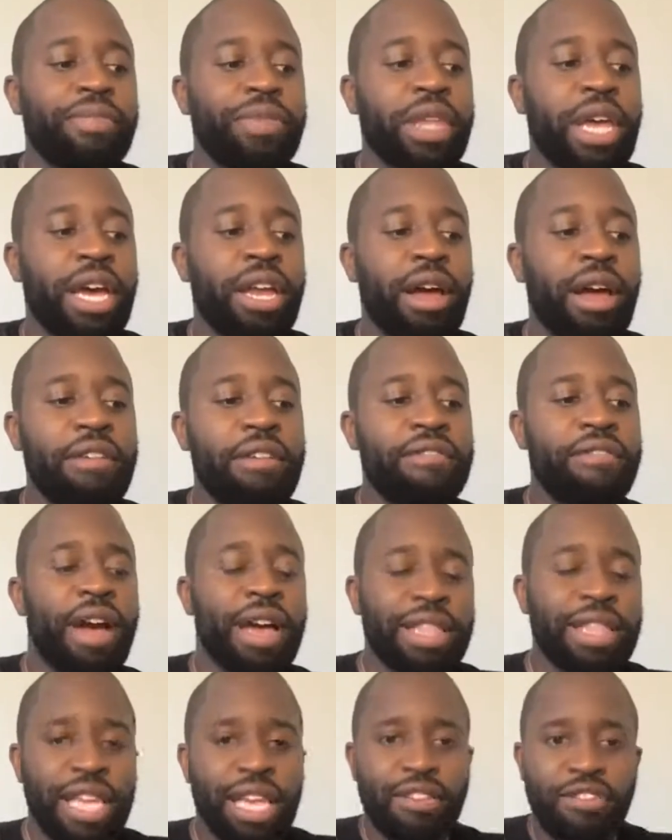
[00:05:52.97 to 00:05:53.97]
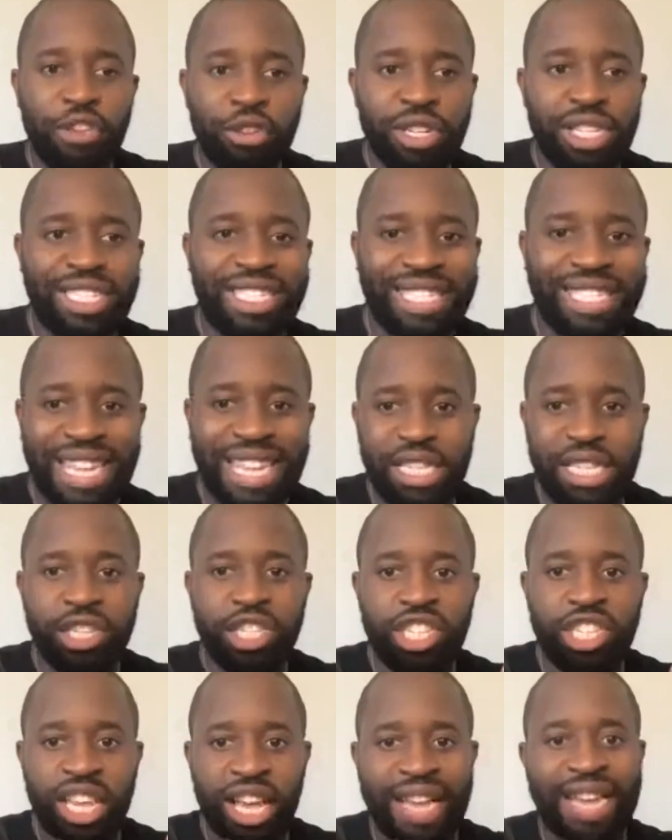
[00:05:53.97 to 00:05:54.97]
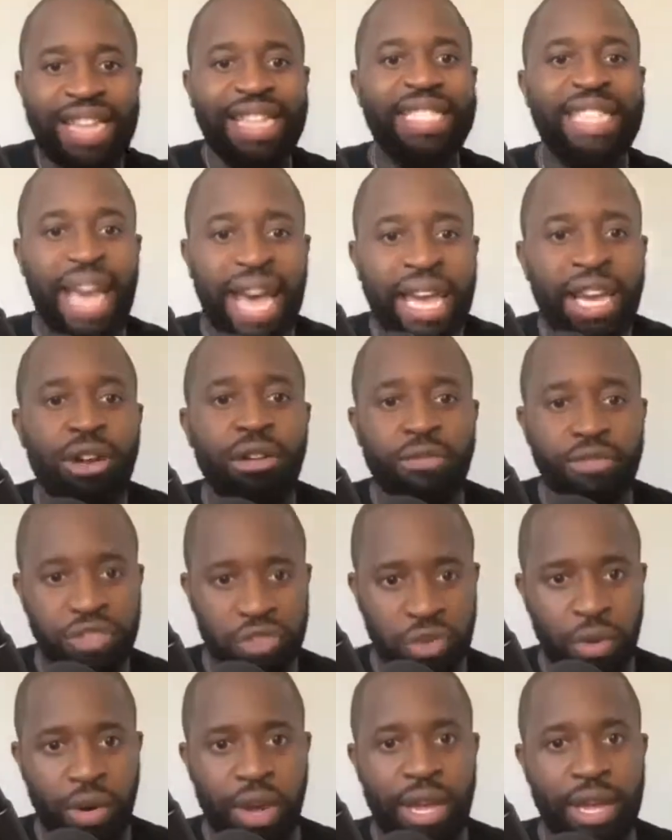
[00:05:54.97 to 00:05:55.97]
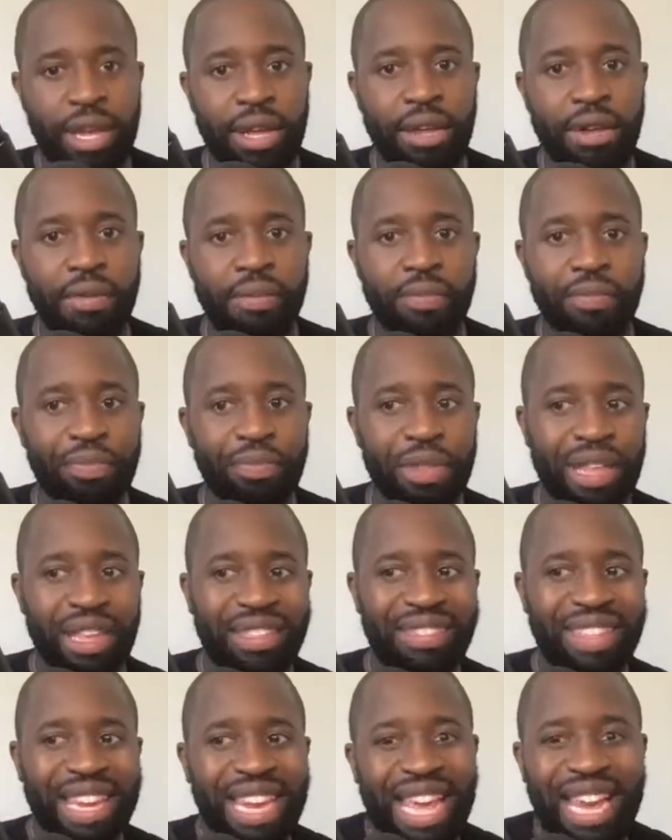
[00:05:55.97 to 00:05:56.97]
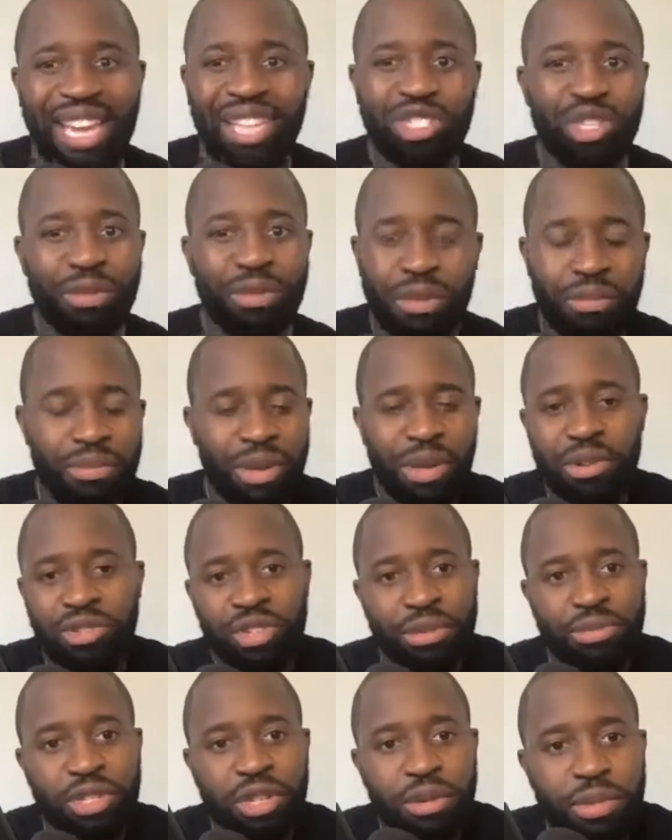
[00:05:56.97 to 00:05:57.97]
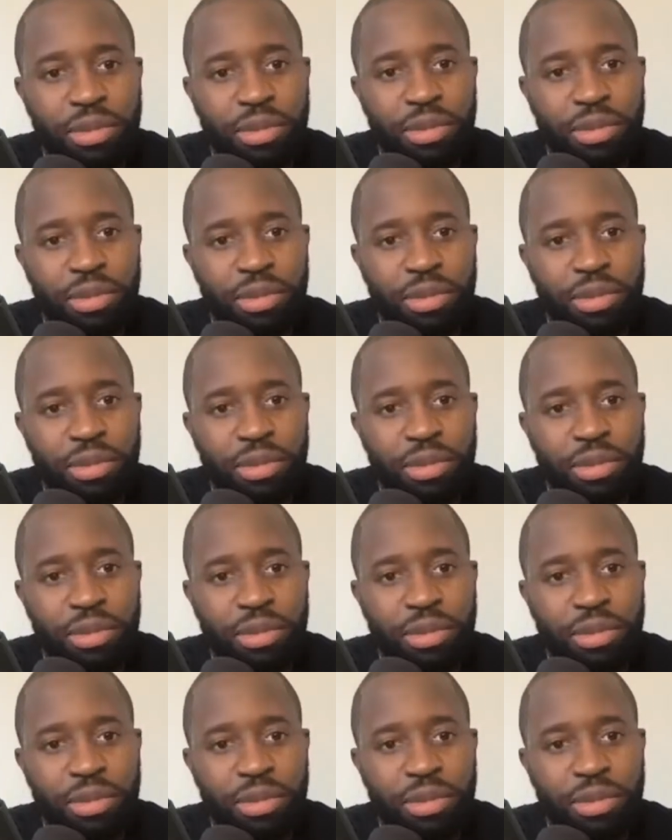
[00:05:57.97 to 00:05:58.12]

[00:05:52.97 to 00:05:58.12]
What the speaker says: And I find that if you just set a container of joy, then any job can be your dream job.